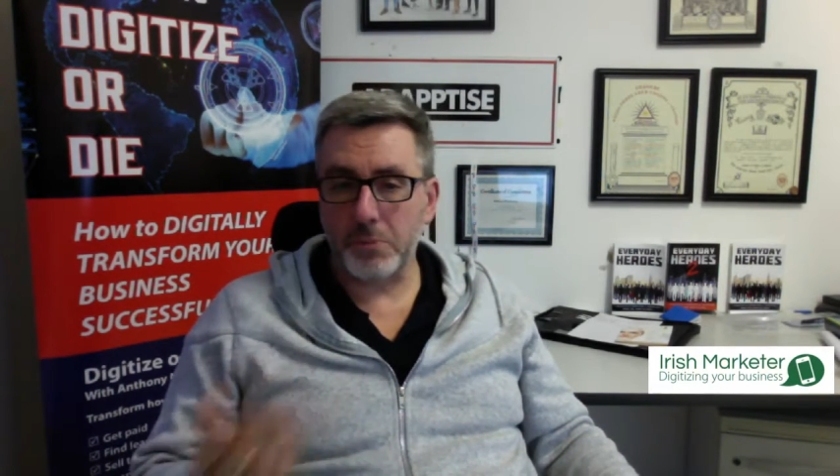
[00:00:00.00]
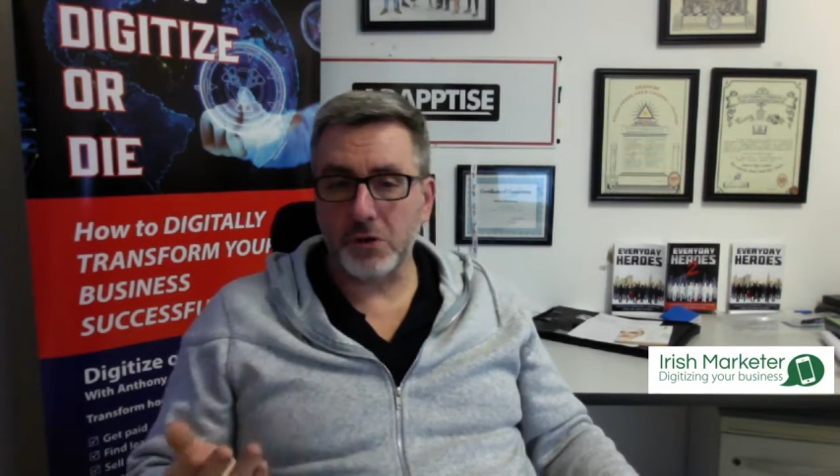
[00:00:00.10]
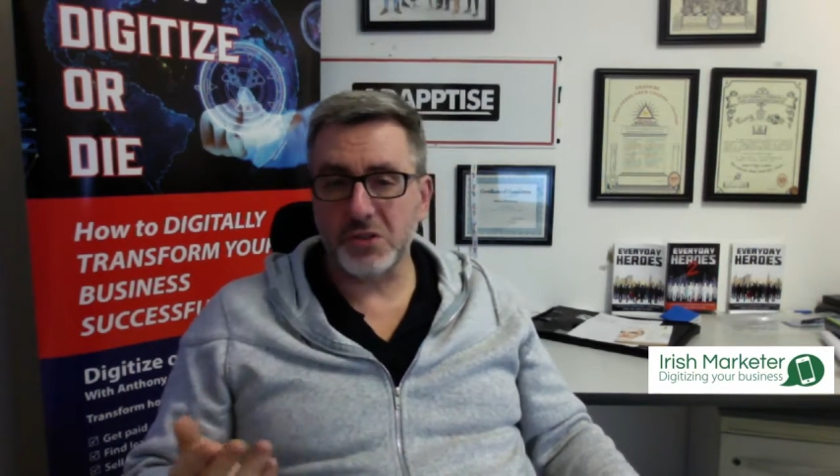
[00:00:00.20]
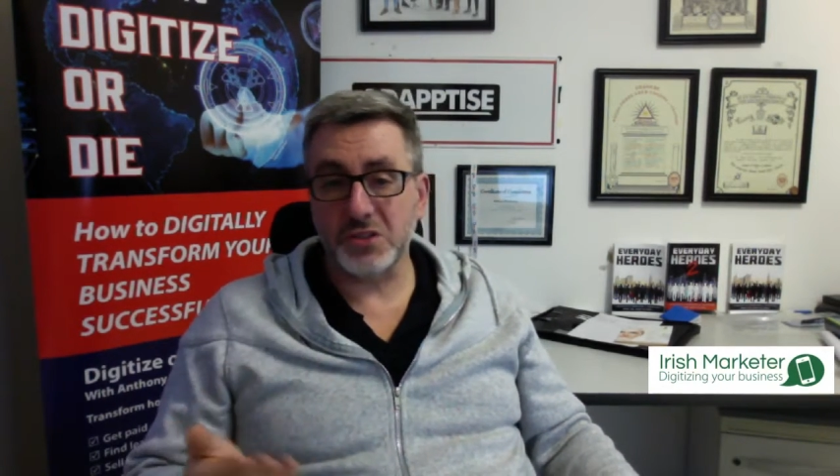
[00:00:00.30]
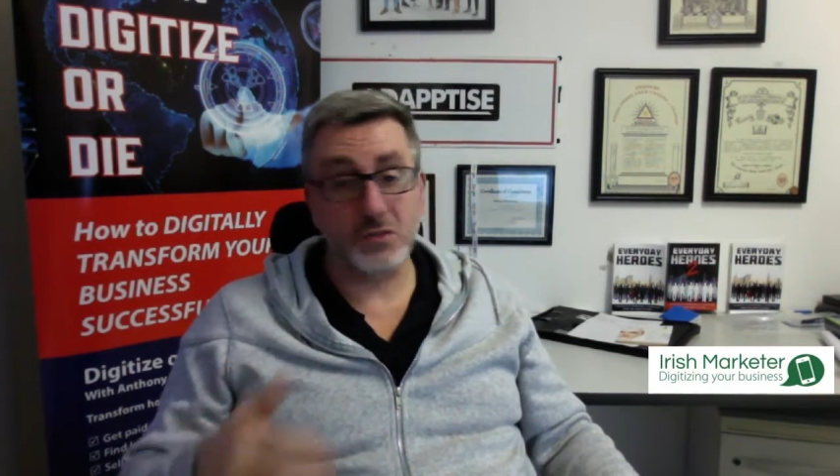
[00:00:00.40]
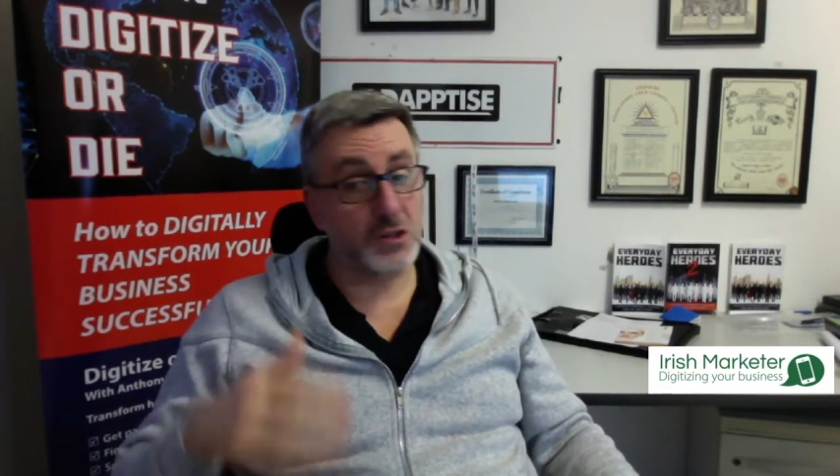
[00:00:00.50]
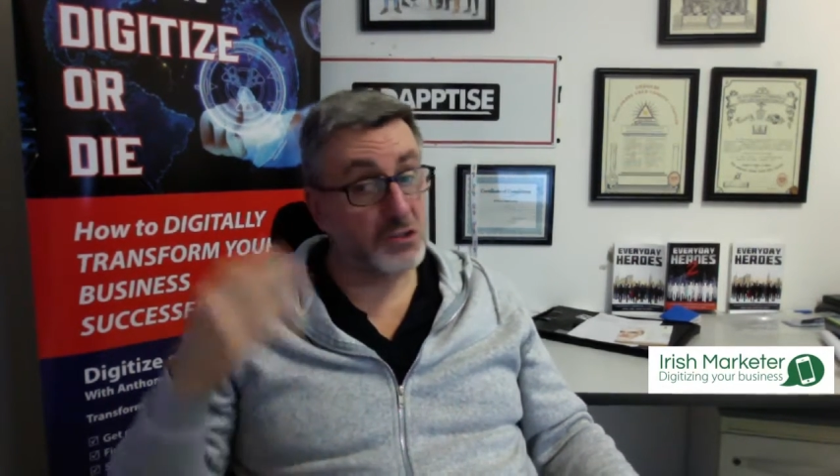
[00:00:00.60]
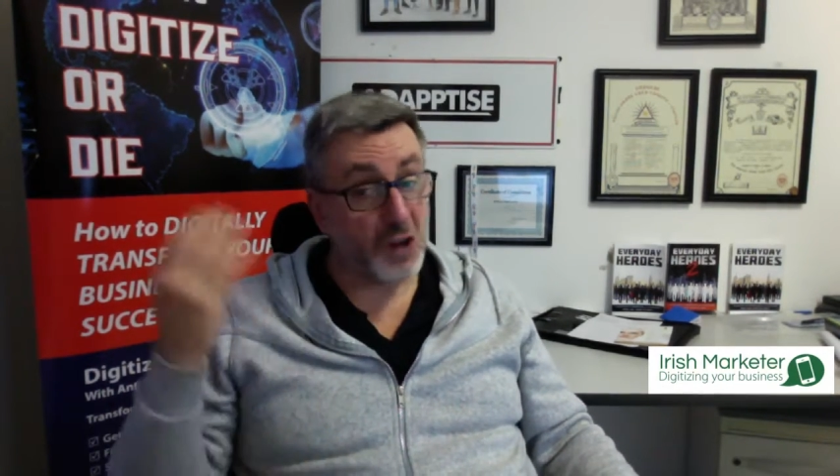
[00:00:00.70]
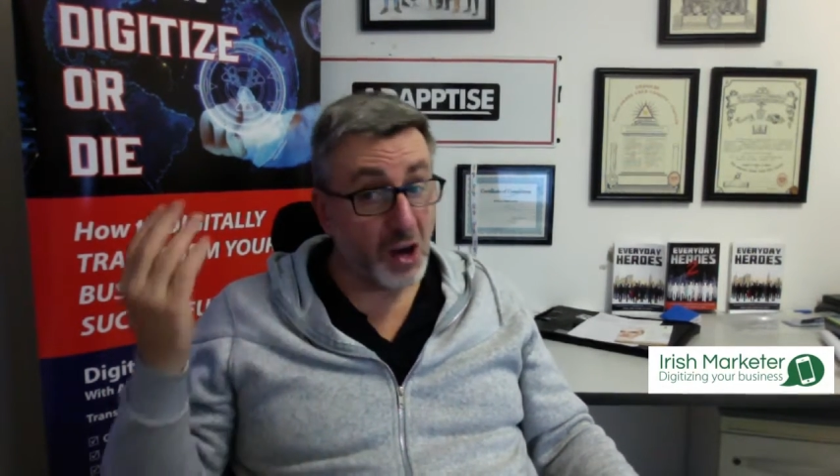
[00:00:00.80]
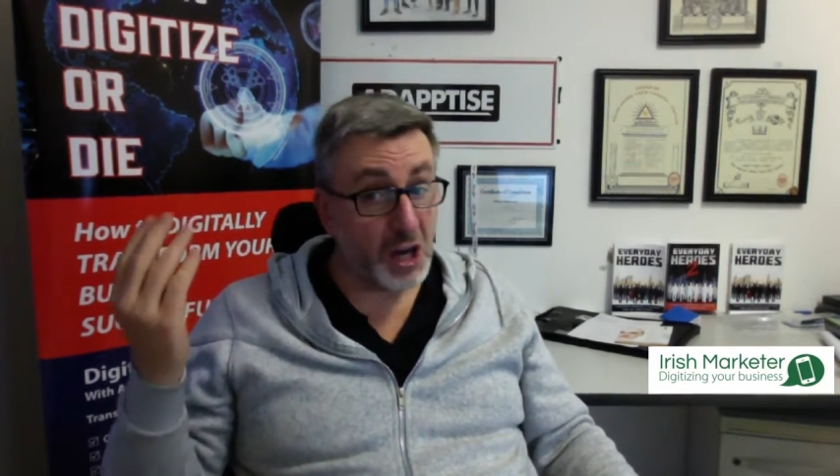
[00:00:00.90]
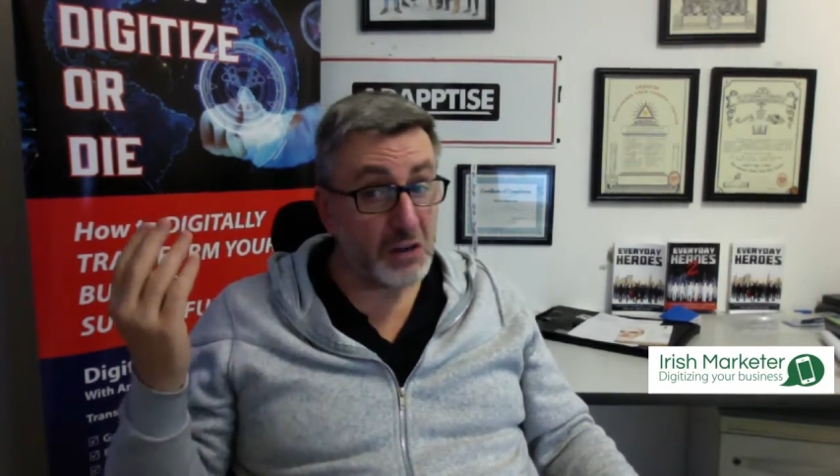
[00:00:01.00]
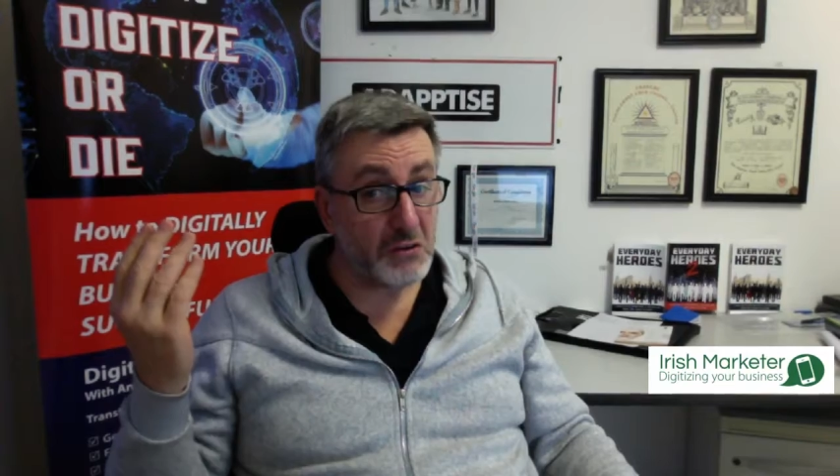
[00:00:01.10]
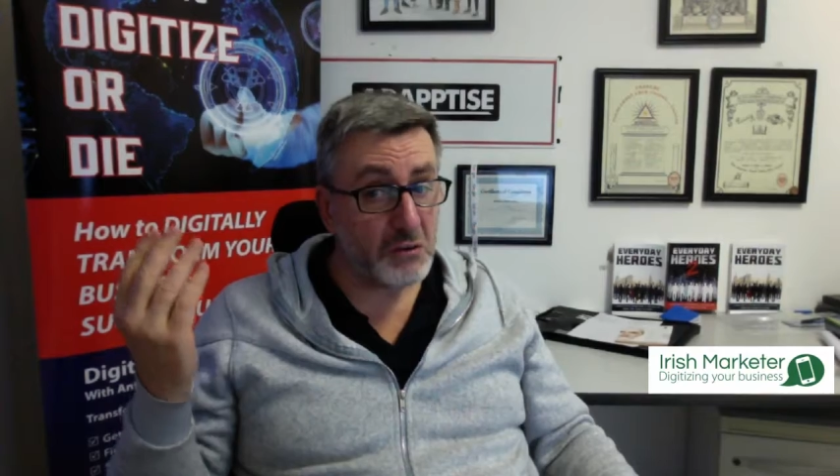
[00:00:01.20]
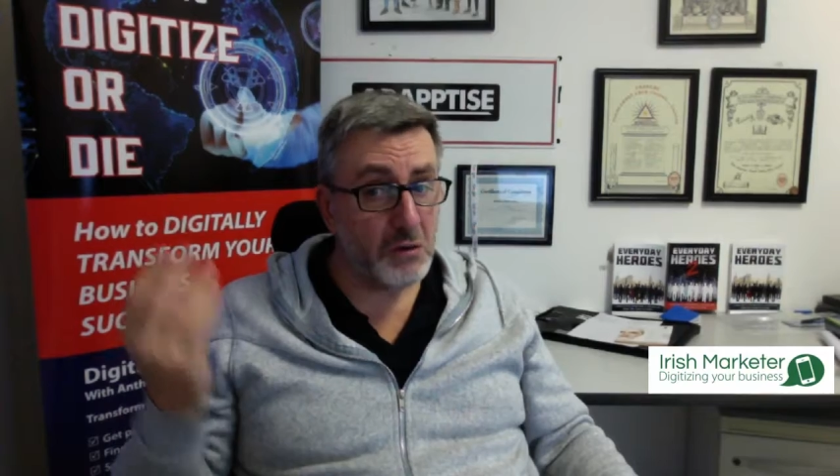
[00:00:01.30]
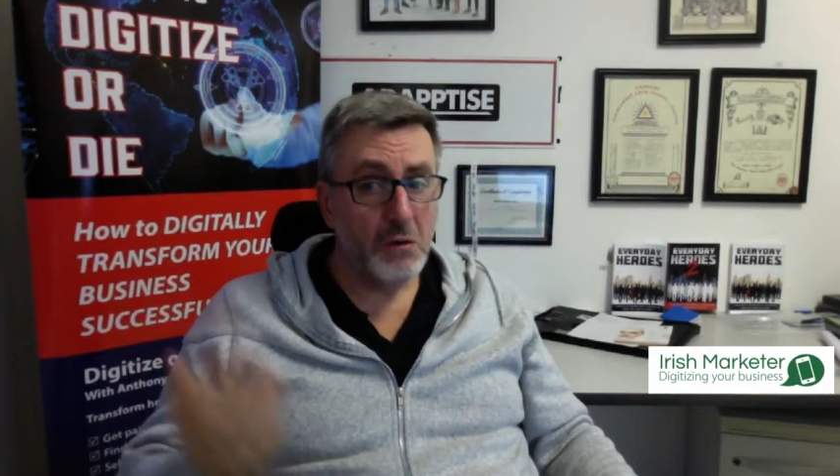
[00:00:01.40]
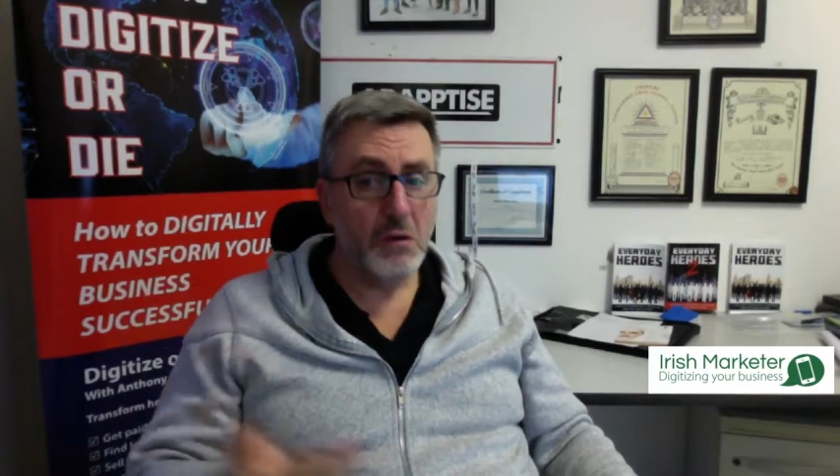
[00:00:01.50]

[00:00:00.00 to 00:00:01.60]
bus, they're in a toilet,